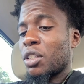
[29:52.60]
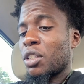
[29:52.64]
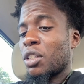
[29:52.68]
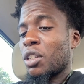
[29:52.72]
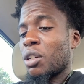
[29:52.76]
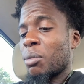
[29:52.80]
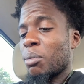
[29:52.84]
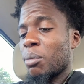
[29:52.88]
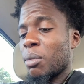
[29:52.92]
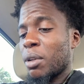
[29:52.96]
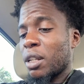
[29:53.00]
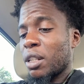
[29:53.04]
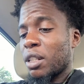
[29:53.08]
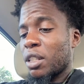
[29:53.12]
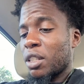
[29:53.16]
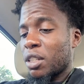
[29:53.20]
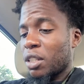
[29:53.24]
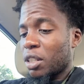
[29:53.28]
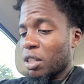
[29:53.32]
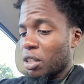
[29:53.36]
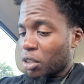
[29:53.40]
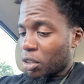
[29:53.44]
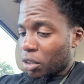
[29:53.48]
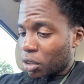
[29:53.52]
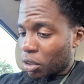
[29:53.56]
can make
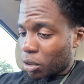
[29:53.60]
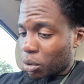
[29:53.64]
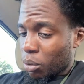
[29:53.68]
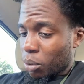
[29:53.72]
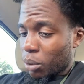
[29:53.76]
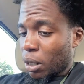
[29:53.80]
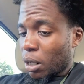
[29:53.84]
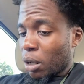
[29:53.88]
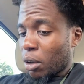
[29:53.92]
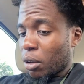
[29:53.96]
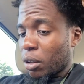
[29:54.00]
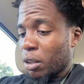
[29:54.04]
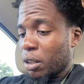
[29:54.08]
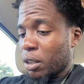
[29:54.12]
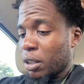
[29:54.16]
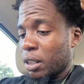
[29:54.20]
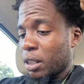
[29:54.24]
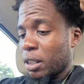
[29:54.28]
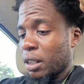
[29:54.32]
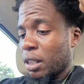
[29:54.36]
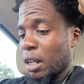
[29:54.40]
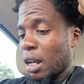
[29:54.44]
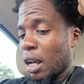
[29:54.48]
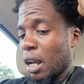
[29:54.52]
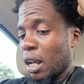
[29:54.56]
decisions without
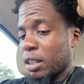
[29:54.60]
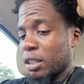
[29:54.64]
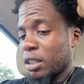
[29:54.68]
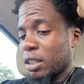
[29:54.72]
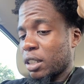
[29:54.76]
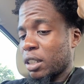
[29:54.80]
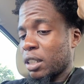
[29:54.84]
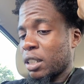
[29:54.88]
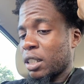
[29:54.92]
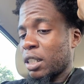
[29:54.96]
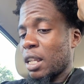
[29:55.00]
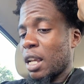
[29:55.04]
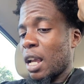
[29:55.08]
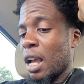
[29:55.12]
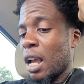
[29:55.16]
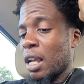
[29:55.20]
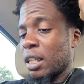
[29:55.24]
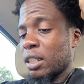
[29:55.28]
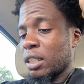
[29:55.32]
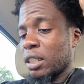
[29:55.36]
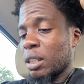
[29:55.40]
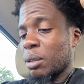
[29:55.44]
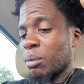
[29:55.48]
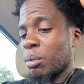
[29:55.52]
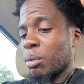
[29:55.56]
constantly
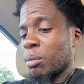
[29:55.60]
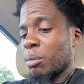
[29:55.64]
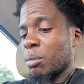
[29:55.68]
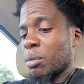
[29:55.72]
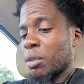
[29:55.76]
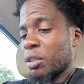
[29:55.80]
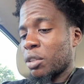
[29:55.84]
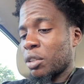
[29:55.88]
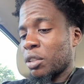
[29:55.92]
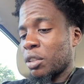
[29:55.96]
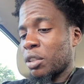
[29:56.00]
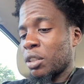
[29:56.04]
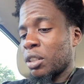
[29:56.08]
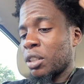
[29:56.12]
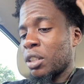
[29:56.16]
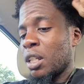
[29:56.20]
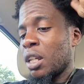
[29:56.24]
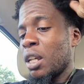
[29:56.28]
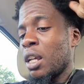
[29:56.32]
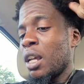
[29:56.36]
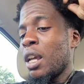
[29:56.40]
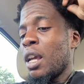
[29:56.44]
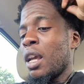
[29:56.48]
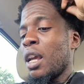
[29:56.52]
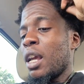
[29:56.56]
asking permission,
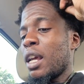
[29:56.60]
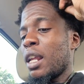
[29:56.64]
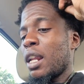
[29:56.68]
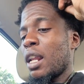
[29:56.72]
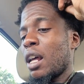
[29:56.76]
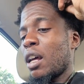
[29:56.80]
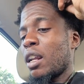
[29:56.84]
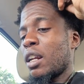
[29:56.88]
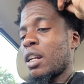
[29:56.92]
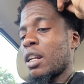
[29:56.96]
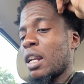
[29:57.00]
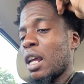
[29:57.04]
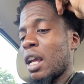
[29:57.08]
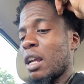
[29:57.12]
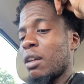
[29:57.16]
and how the